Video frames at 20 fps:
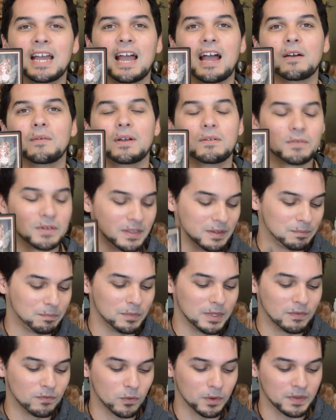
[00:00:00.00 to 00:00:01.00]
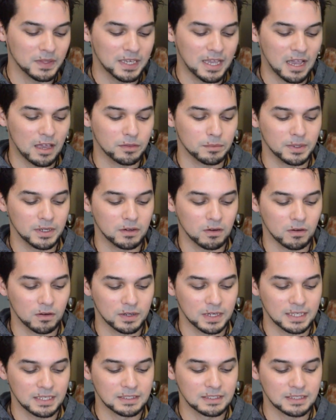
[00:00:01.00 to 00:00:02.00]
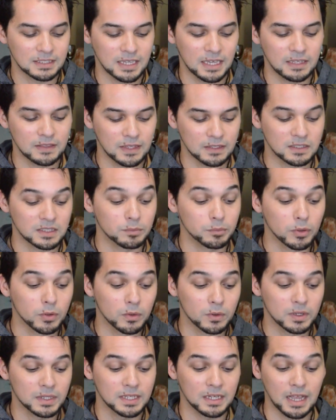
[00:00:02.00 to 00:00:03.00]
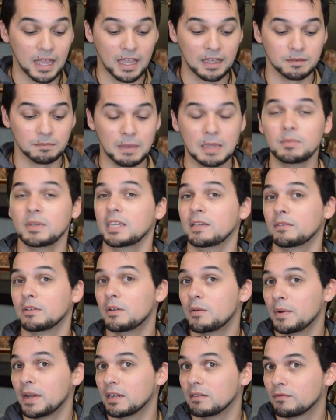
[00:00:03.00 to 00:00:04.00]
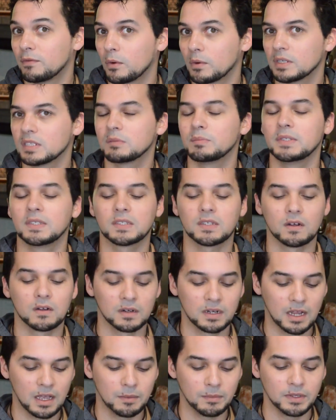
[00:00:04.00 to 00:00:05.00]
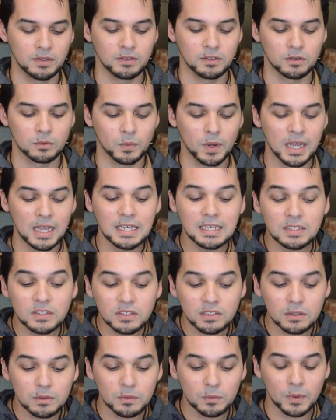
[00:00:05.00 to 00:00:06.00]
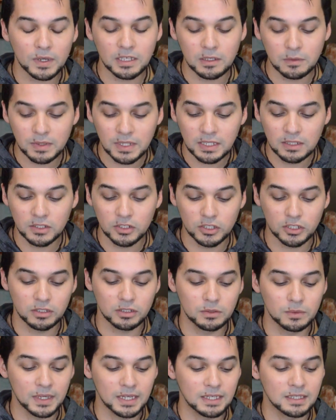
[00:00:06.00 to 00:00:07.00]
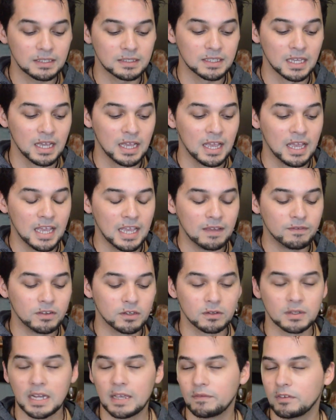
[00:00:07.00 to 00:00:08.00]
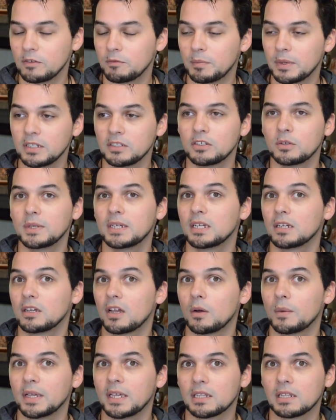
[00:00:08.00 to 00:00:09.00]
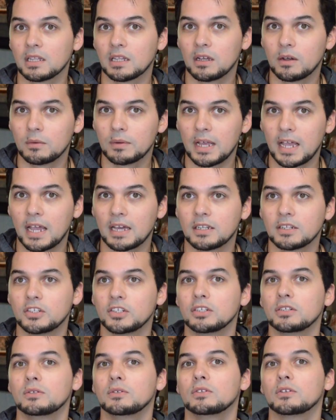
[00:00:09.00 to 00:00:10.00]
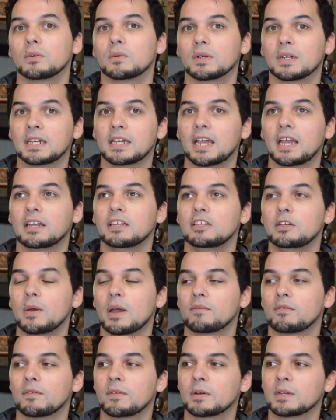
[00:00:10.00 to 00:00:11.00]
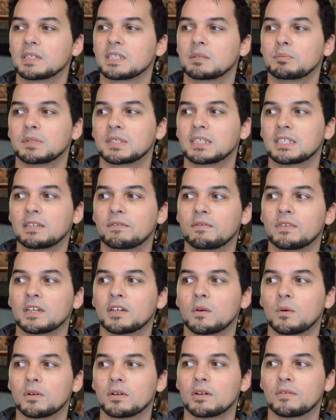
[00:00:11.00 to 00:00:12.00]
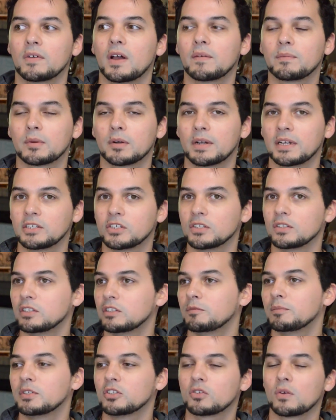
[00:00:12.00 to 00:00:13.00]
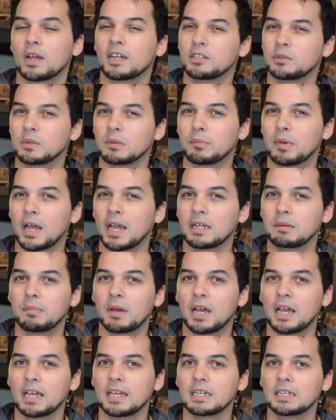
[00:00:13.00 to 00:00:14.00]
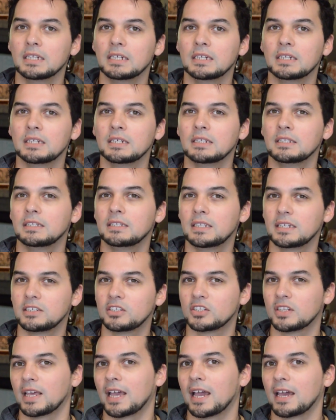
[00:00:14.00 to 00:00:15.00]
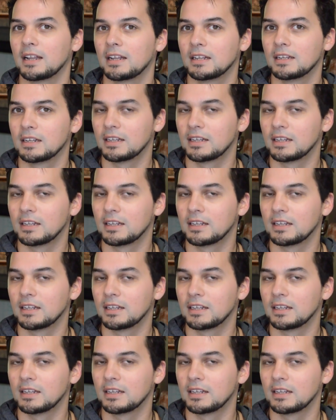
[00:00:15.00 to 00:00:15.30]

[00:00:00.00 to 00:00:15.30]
However, the Before the Gathering card is saying that support and maybe even reinforcements are coming your way, so what you need to do is, if you've been doing a going-it-alone attitude, or again, you have a very specific order of operations you've been trying to abide by, ditch that.